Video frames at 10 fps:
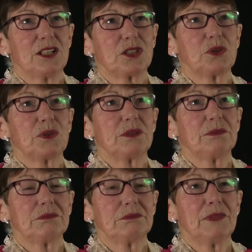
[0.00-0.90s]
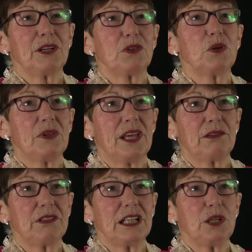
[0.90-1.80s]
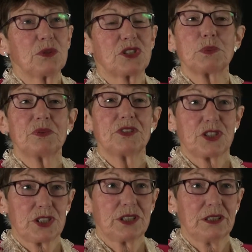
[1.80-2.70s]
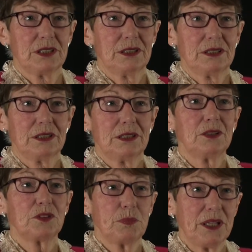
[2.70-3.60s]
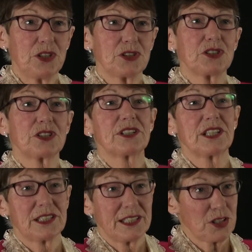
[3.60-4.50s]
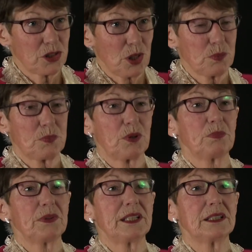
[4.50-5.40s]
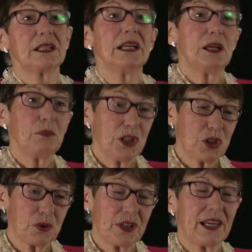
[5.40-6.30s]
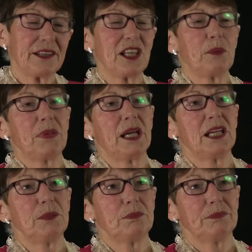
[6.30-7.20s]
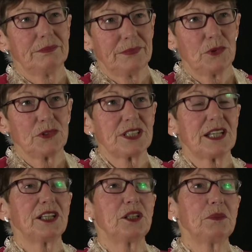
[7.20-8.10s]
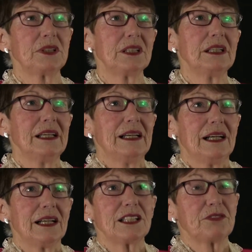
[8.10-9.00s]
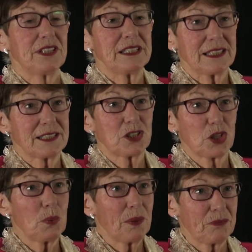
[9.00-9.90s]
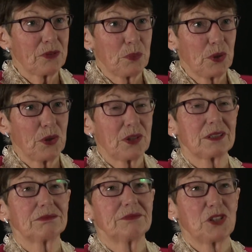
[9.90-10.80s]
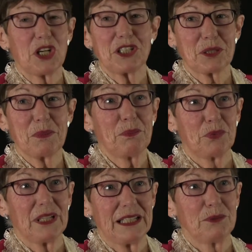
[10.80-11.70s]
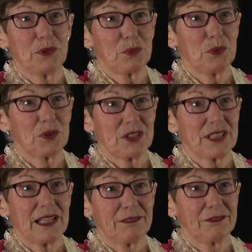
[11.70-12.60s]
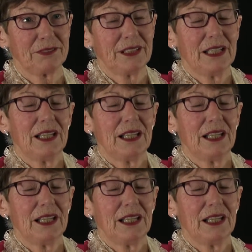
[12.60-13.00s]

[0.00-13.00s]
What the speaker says: So my role there really was supervision of the patients, that they did the jobs properly and made sure they had their pay on time, and if they didn't show up for work, chase them up really with the ward staff.